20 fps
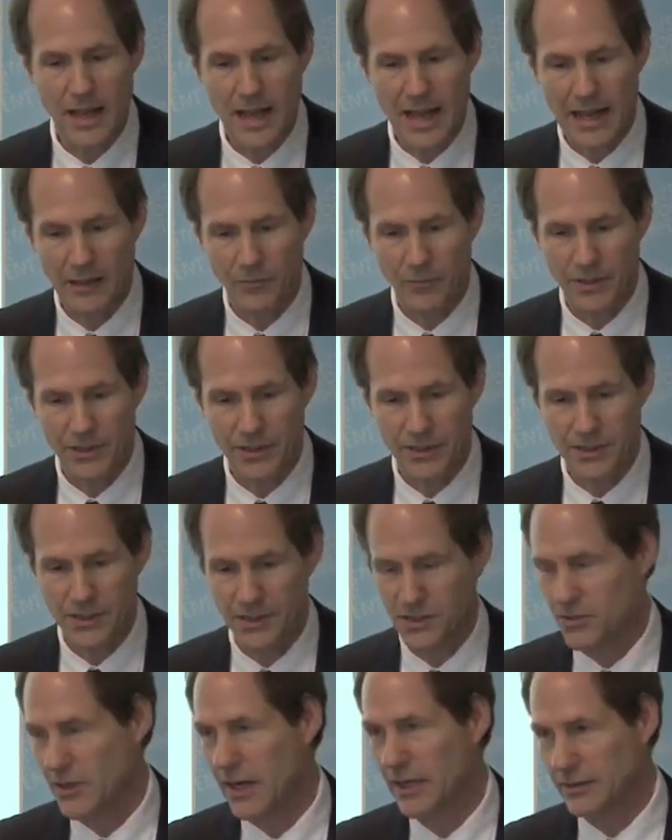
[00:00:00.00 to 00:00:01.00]
and we need to
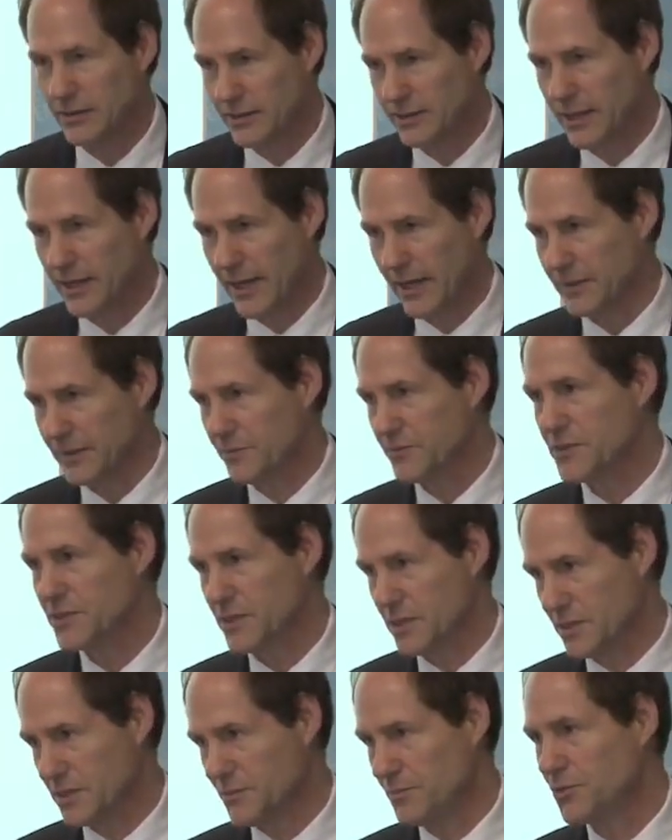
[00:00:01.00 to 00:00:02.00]
strengthen the hand of
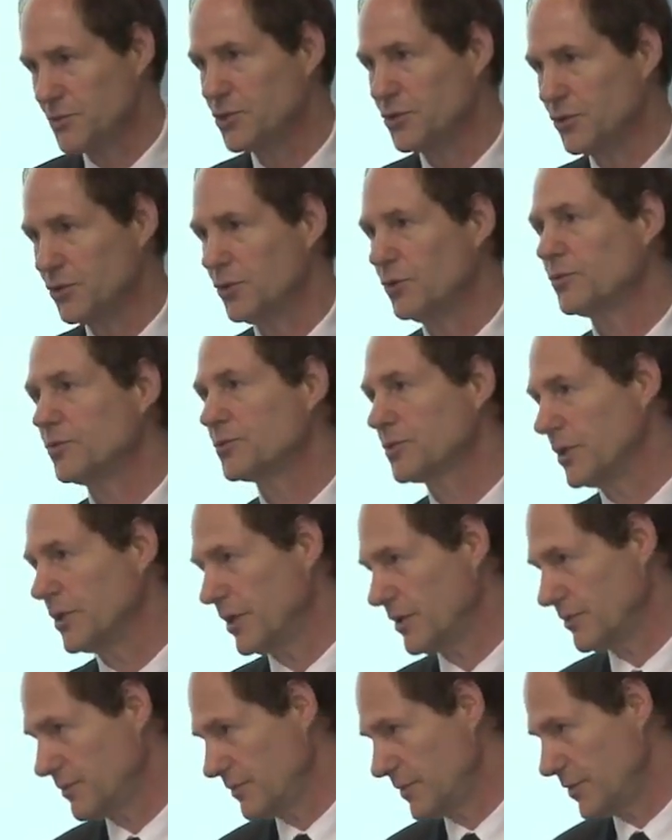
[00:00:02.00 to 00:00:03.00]
system 2
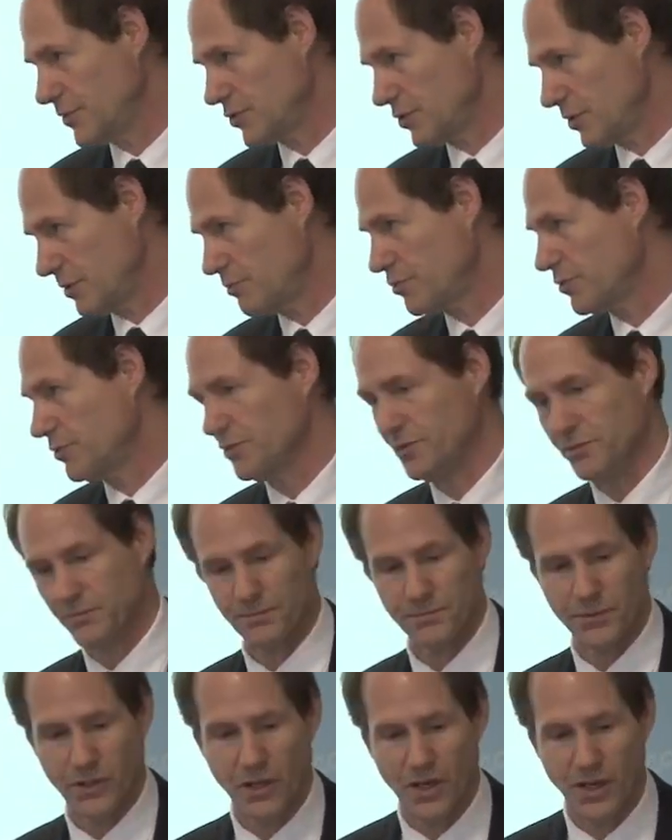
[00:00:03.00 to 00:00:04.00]
to ensure prudent
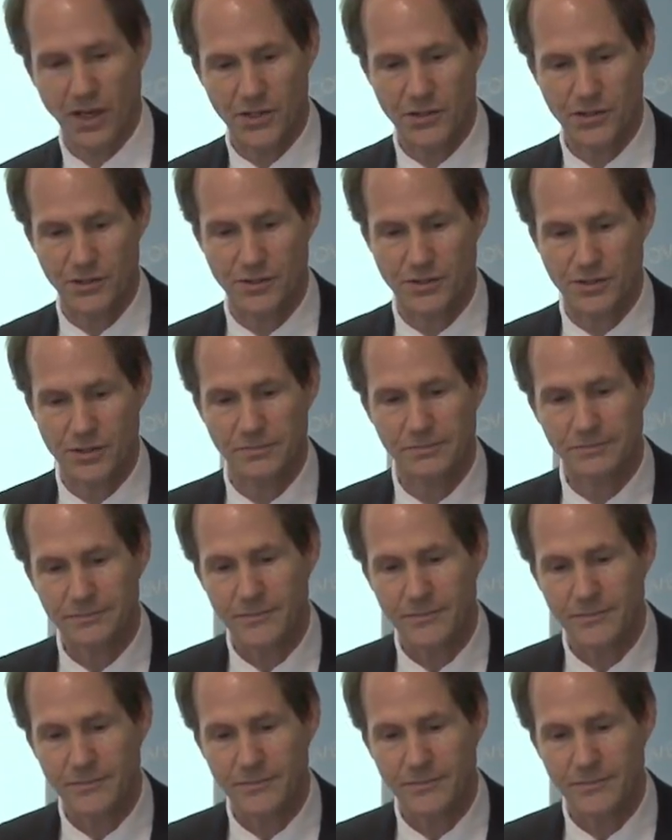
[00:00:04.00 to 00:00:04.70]
precautions.